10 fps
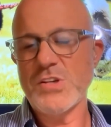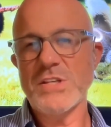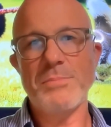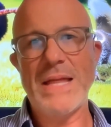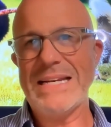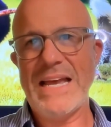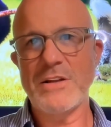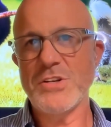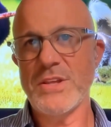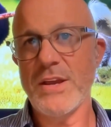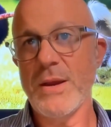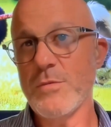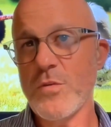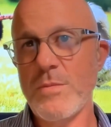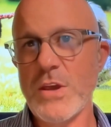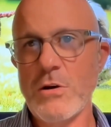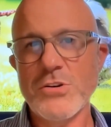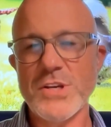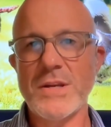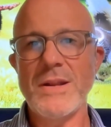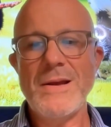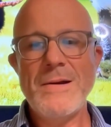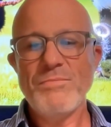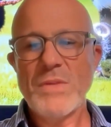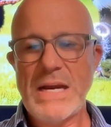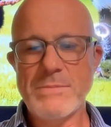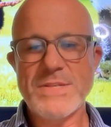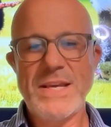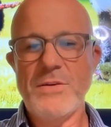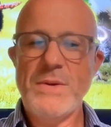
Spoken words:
is a plant algae that comes from the ocean, comes in.